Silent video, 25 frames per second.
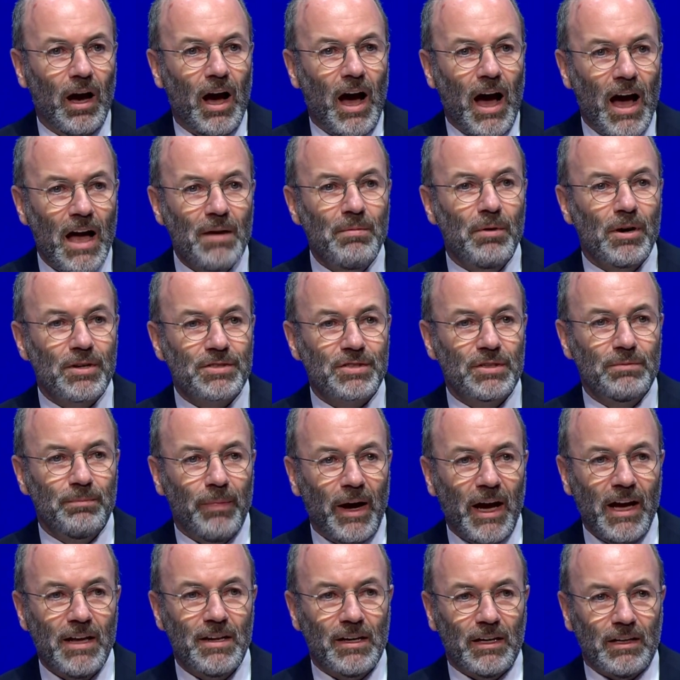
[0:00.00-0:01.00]
I was on
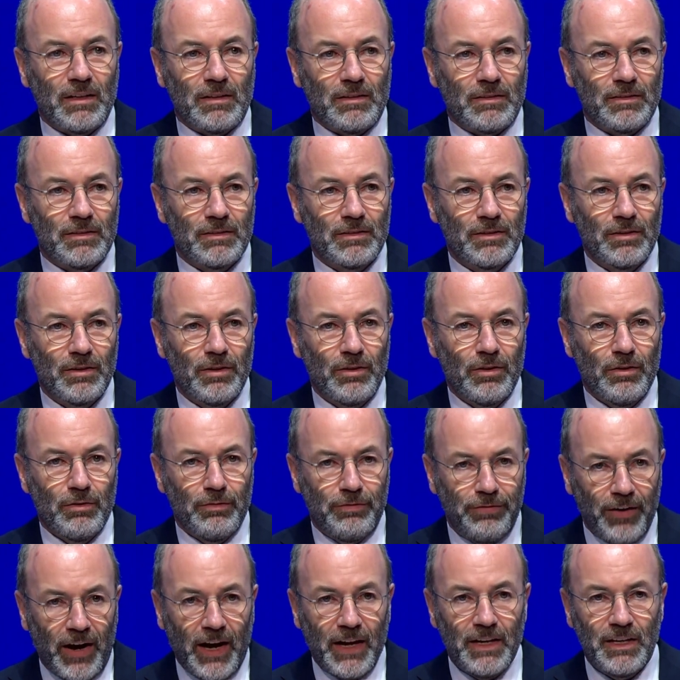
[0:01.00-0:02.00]
Maidan,
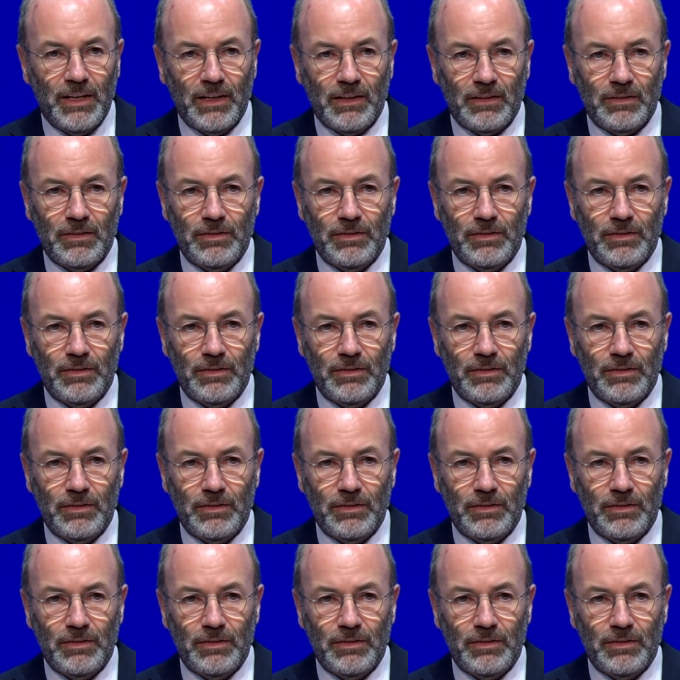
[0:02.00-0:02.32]
fighting